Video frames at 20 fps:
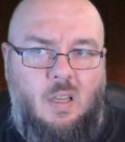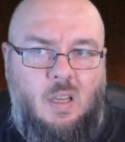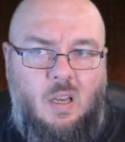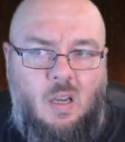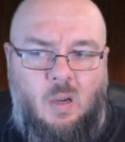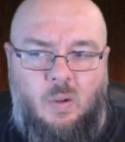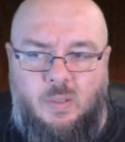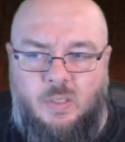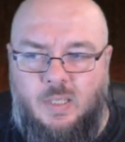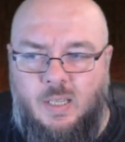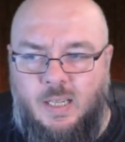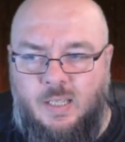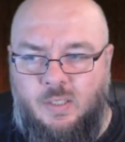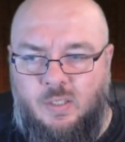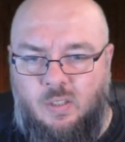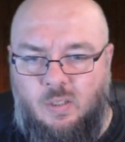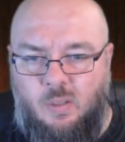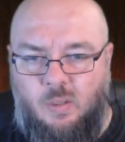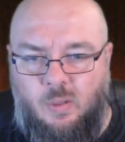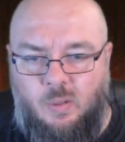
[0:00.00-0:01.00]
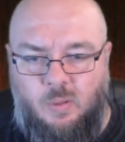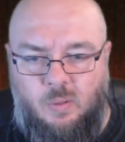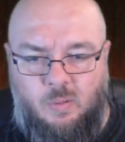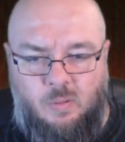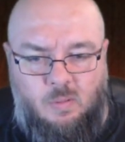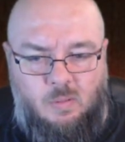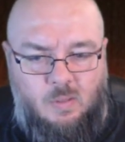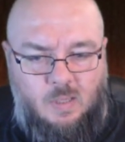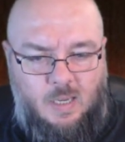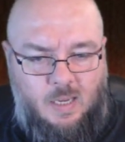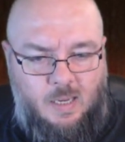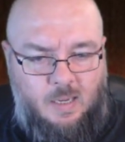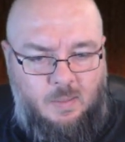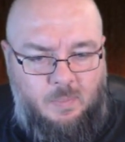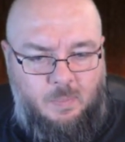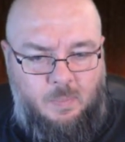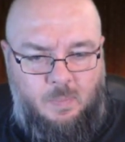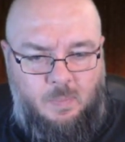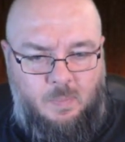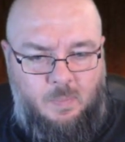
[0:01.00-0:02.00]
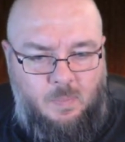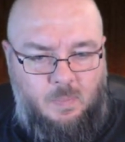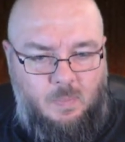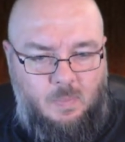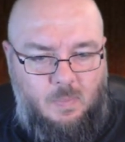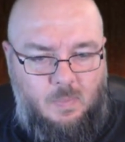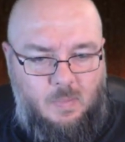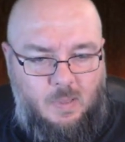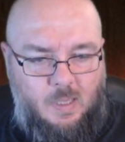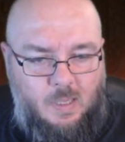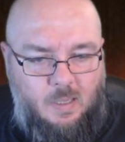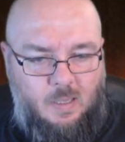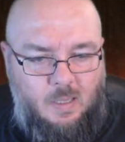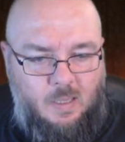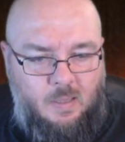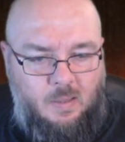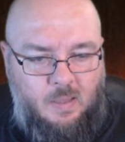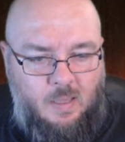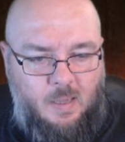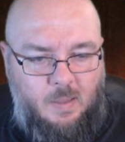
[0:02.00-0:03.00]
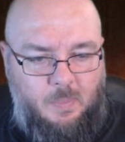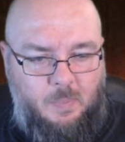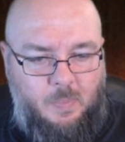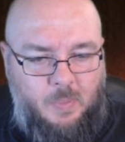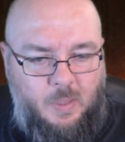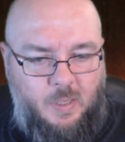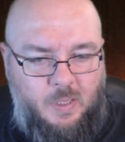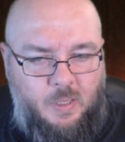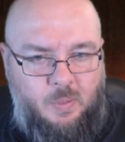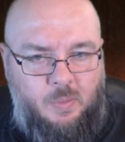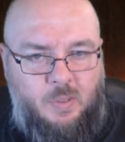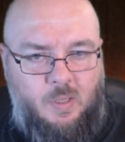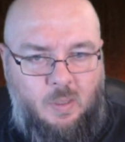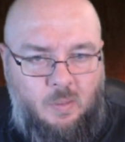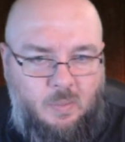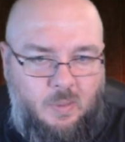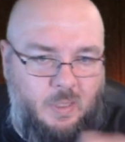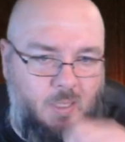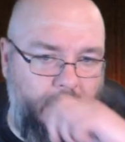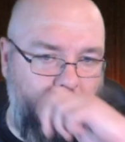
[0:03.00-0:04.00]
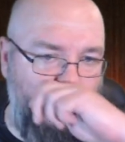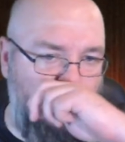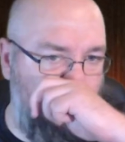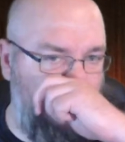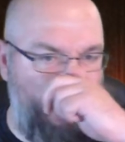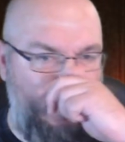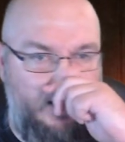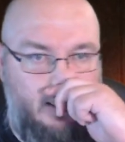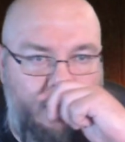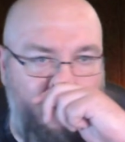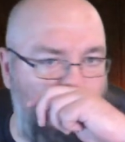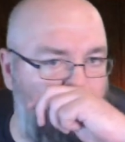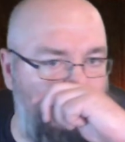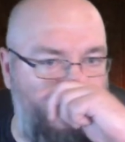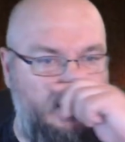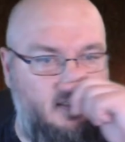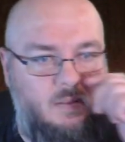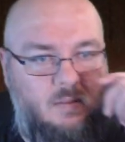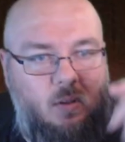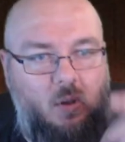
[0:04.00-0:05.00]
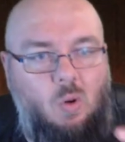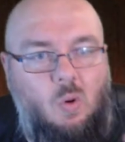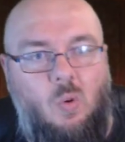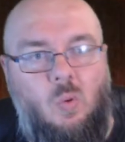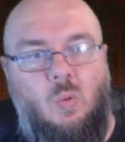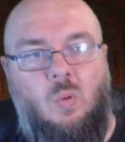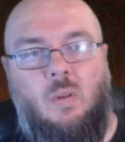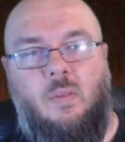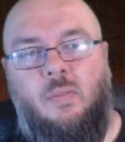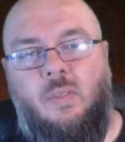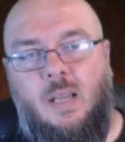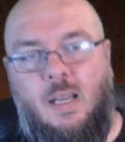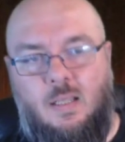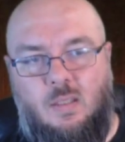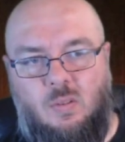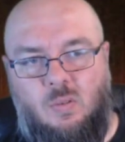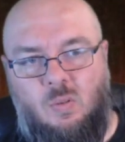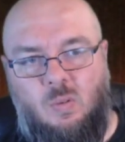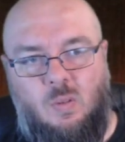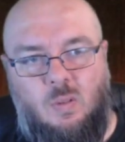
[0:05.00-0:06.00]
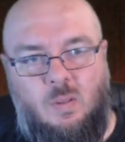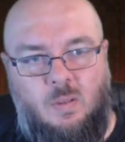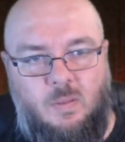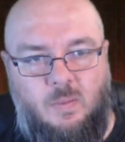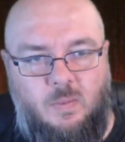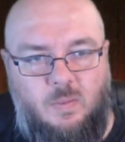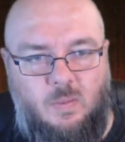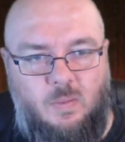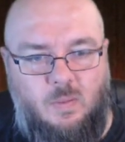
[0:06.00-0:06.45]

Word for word: i would say do and and, and that but you don't get to do all of that sort of